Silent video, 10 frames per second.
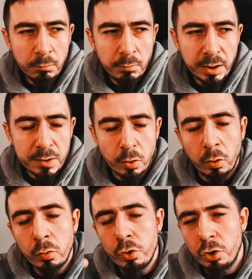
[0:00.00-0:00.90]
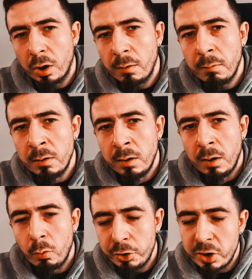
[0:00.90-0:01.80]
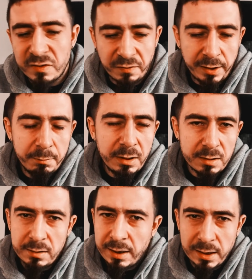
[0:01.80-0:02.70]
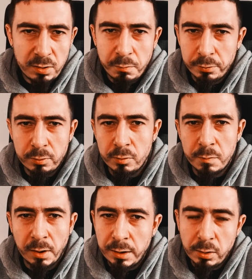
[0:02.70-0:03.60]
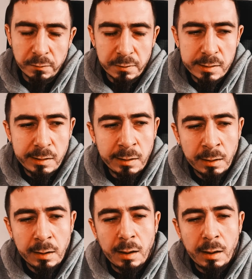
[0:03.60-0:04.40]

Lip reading: its own job, which is fine because it has to produce money, obviously.